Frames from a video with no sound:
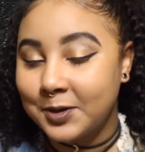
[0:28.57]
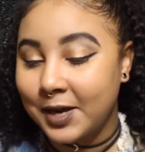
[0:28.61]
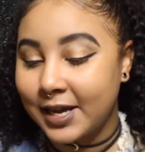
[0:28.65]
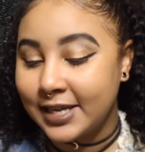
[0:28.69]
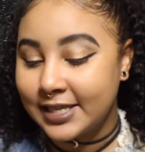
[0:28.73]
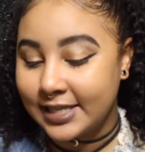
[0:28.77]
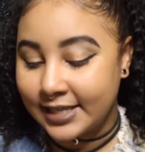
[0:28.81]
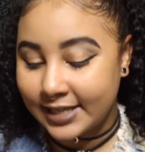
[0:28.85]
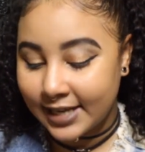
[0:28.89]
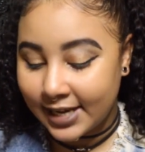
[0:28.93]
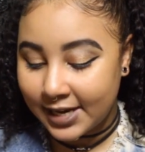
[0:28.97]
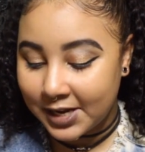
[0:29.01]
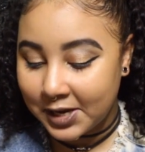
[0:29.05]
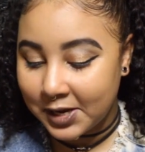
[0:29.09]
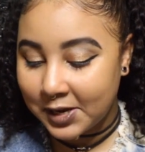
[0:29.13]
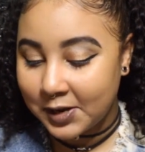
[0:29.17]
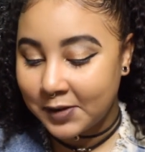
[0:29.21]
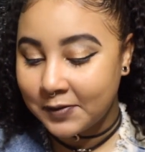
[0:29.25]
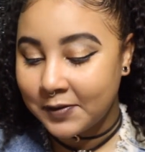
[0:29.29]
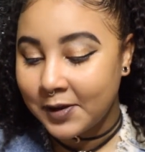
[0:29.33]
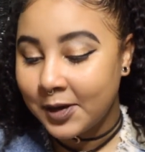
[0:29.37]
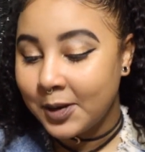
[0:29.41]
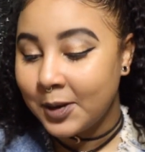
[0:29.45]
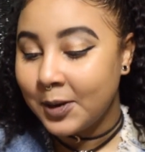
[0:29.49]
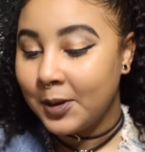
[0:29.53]
You guys
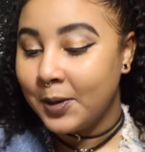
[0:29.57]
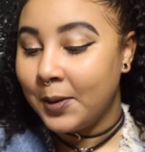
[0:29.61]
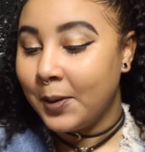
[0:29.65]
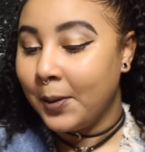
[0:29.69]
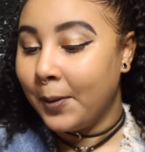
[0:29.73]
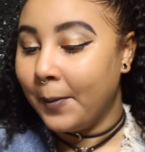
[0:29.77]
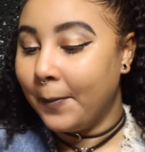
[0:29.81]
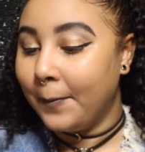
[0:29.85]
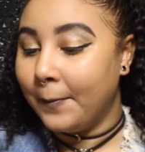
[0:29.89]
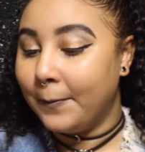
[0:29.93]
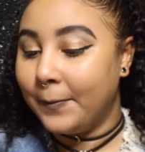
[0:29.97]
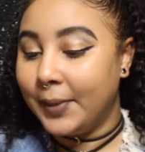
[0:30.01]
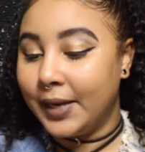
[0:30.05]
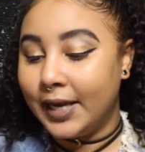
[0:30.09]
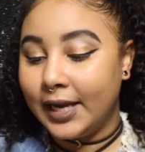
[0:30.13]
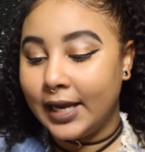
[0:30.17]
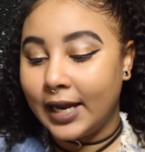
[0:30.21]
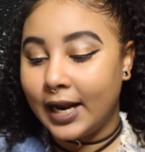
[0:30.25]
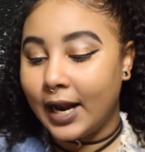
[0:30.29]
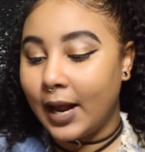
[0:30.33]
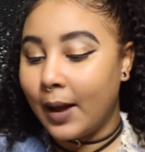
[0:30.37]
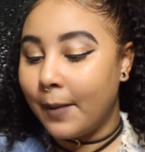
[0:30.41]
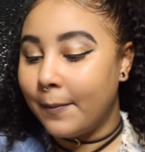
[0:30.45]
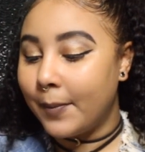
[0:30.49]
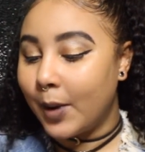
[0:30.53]
love
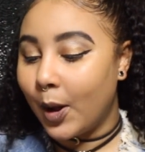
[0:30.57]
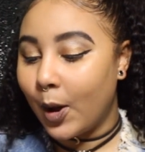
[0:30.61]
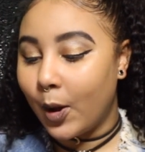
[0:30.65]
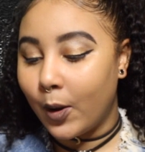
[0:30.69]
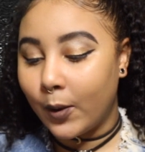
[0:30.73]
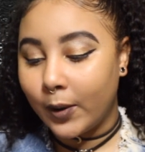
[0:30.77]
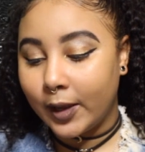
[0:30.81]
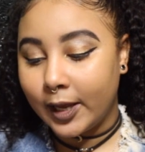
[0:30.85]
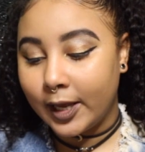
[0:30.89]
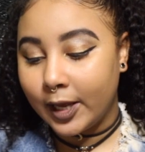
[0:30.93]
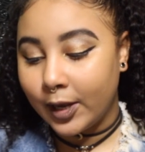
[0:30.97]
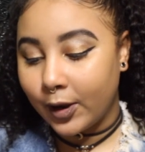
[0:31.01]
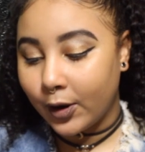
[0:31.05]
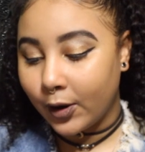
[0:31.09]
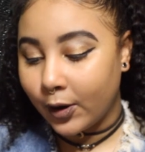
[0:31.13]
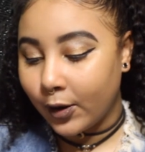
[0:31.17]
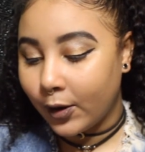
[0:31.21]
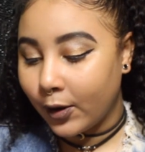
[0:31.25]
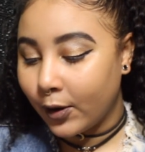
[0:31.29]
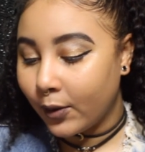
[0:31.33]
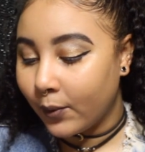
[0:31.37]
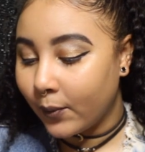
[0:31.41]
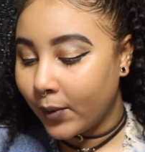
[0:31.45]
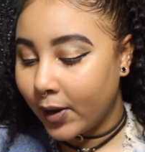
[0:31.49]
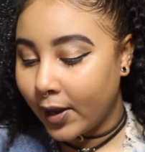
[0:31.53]
being up on
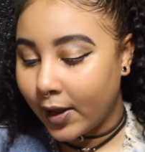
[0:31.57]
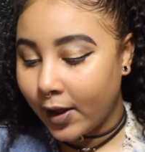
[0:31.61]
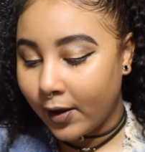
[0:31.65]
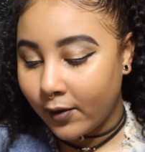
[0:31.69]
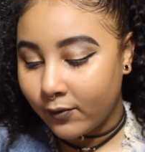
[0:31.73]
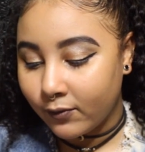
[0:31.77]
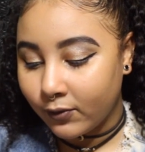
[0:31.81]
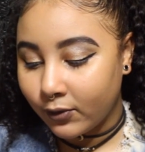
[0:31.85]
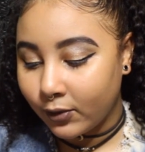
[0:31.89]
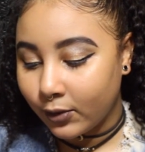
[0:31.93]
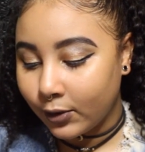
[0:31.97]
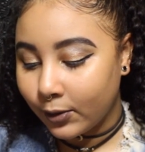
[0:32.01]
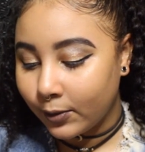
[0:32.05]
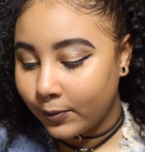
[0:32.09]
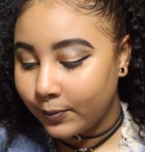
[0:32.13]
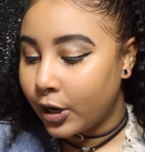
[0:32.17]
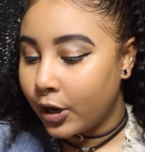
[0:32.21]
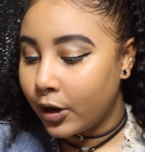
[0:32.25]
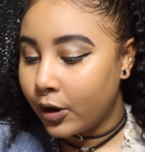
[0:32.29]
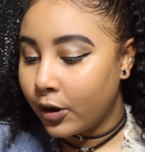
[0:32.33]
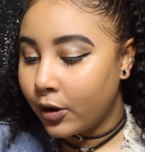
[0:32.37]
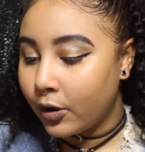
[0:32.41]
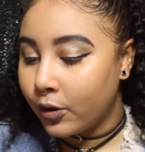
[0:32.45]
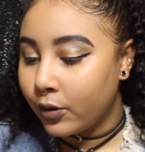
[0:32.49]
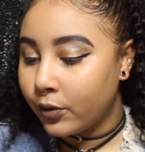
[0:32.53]
here or whatever
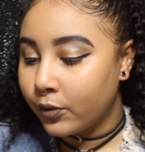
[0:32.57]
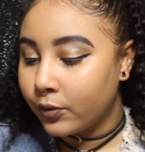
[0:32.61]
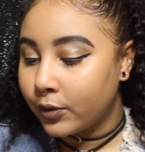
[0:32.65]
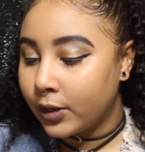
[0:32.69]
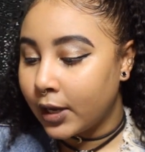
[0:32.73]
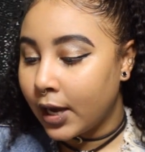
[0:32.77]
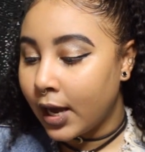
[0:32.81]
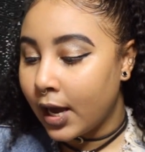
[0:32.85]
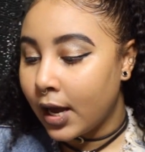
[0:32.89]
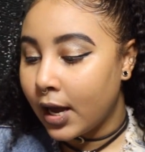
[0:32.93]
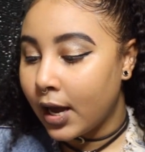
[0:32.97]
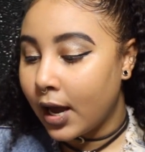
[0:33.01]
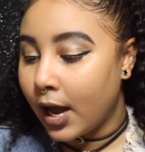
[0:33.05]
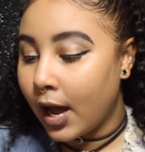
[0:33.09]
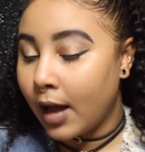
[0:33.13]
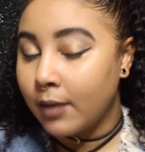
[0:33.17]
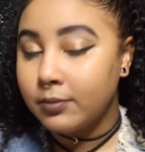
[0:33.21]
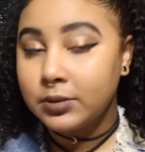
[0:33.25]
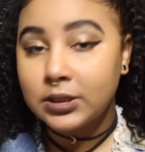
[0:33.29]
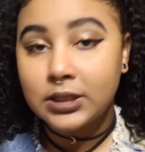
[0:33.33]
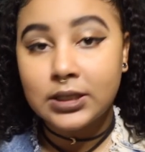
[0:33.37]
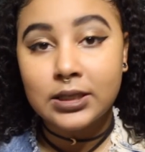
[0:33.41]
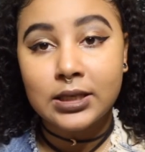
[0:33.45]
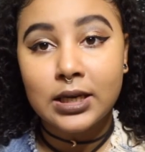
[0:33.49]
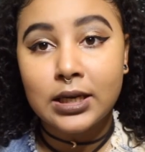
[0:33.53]
so yeah
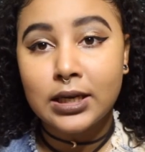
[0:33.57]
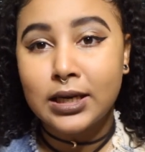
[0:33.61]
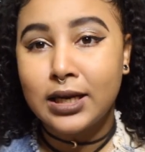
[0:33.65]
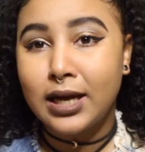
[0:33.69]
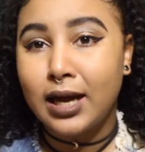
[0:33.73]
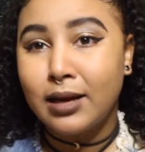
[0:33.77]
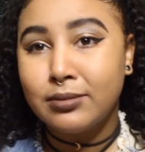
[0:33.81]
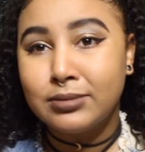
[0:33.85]
i'm just gonna